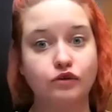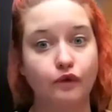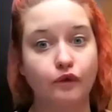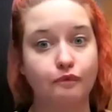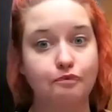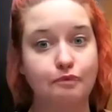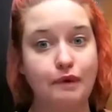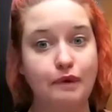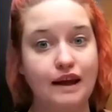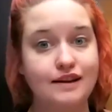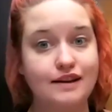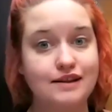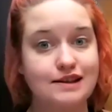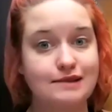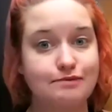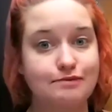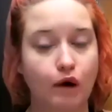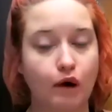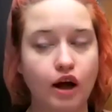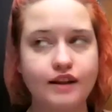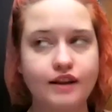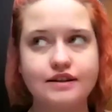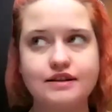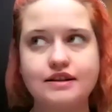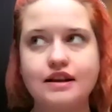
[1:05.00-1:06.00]
of paid
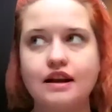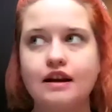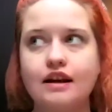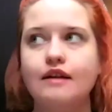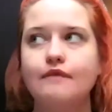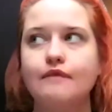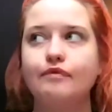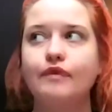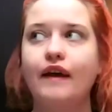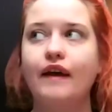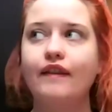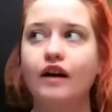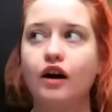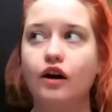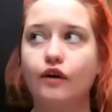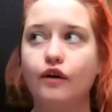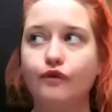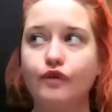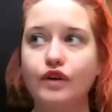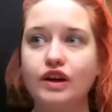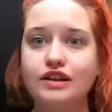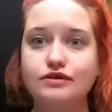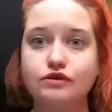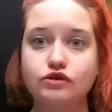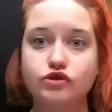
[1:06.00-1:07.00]
spots and there are
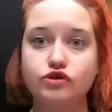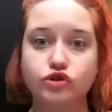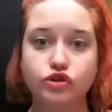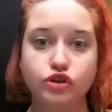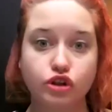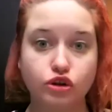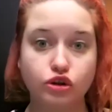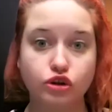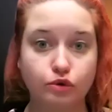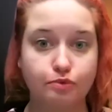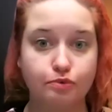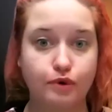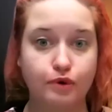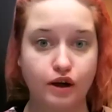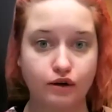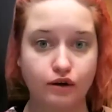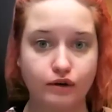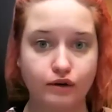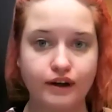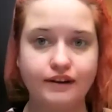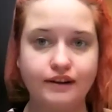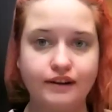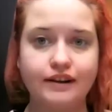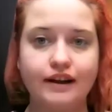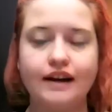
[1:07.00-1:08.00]
things which we need to
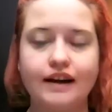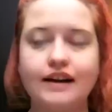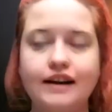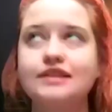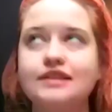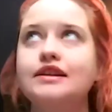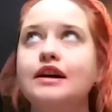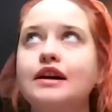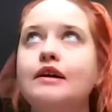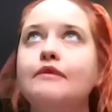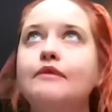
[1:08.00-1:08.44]
prioritize.